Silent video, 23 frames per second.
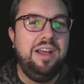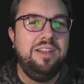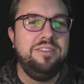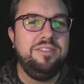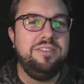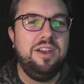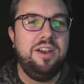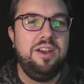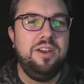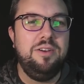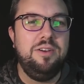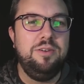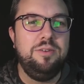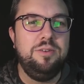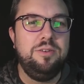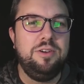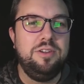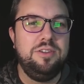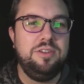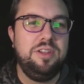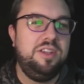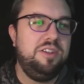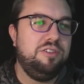so,
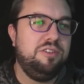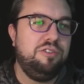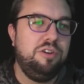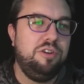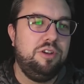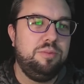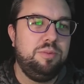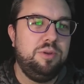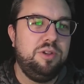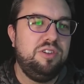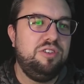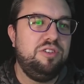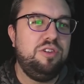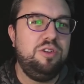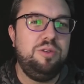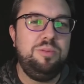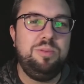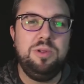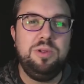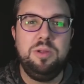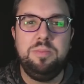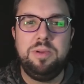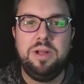because it is Christmas, do
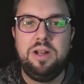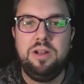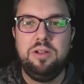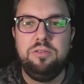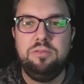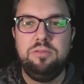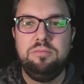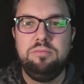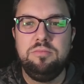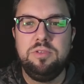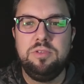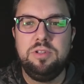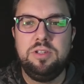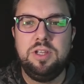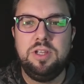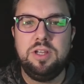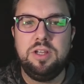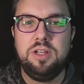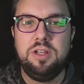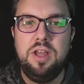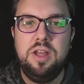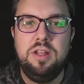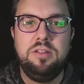put the bell on.
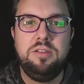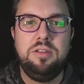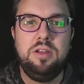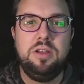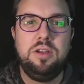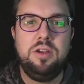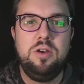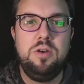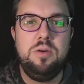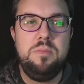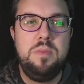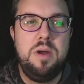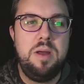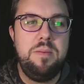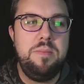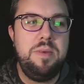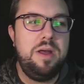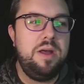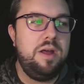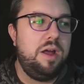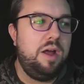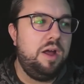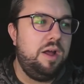Tickle my
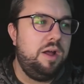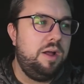bell.